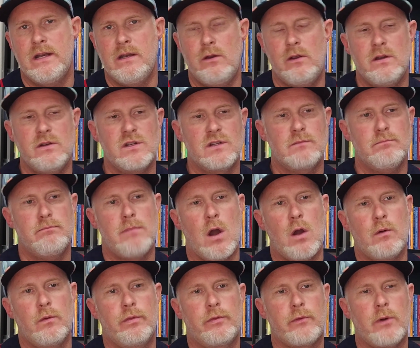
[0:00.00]
and you can just
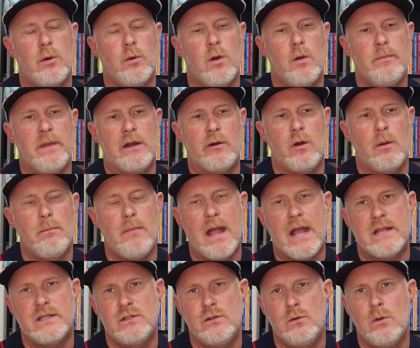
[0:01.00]
burn through them and it
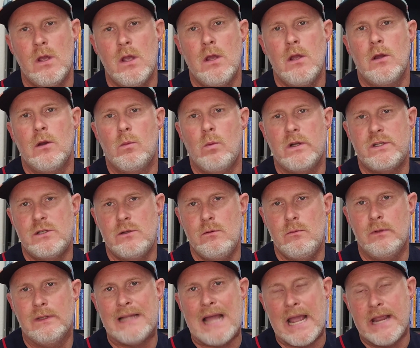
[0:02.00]
reminds you what
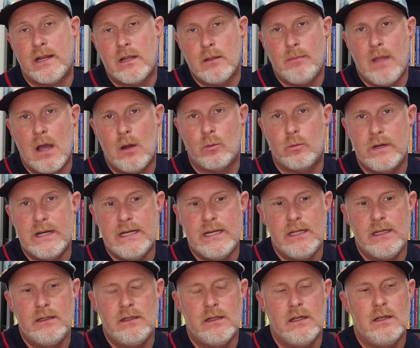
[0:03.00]
you like about
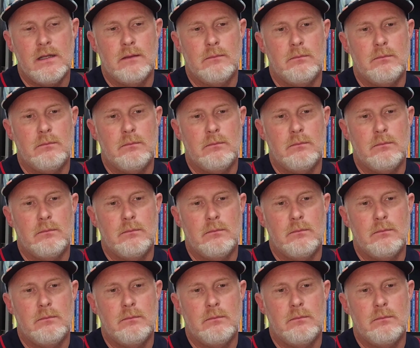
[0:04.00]
reading,